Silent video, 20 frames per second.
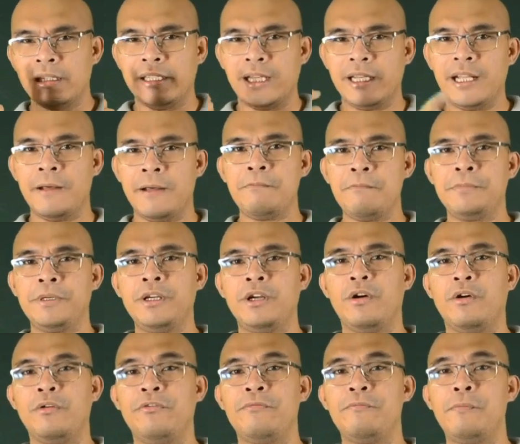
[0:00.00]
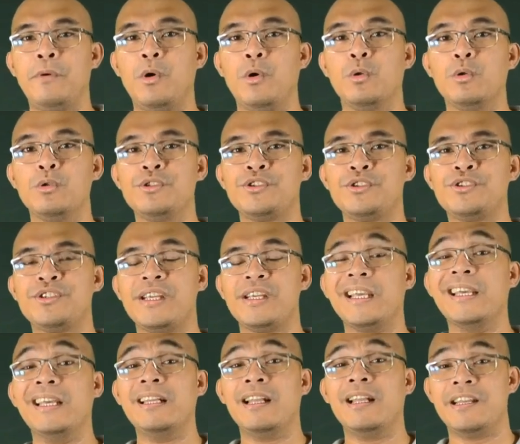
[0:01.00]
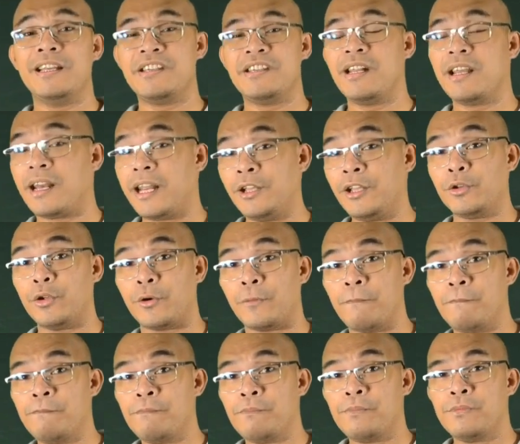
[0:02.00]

the number of poles in a generator.